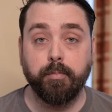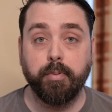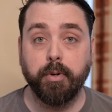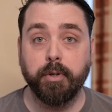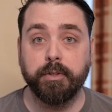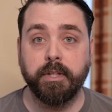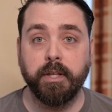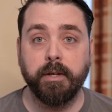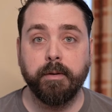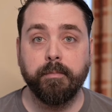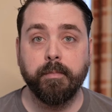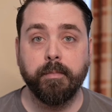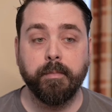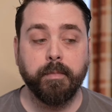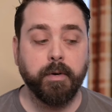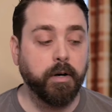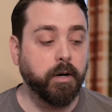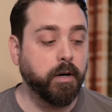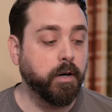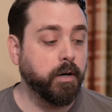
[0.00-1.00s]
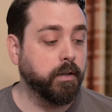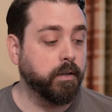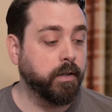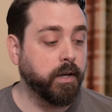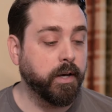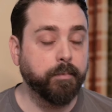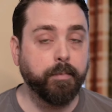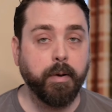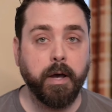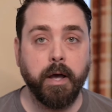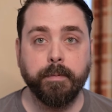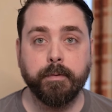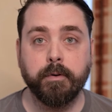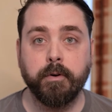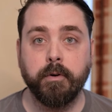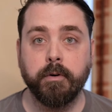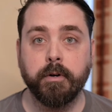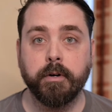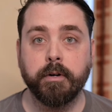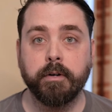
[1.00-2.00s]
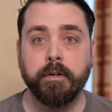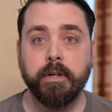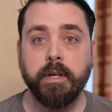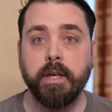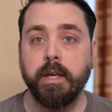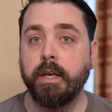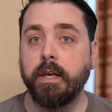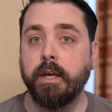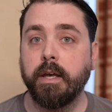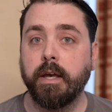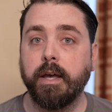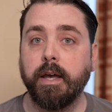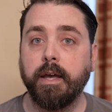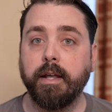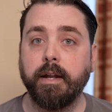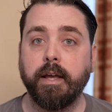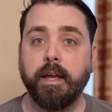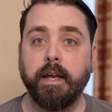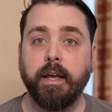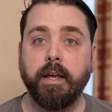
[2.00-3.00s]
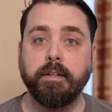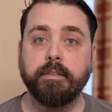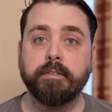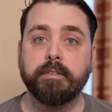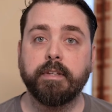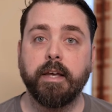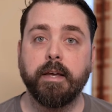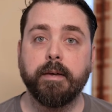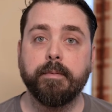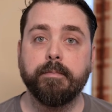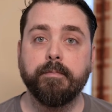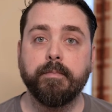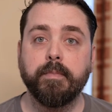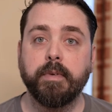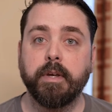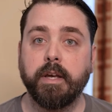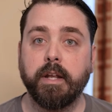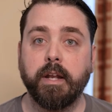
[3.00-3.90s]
put them all on popcorn and I ate them,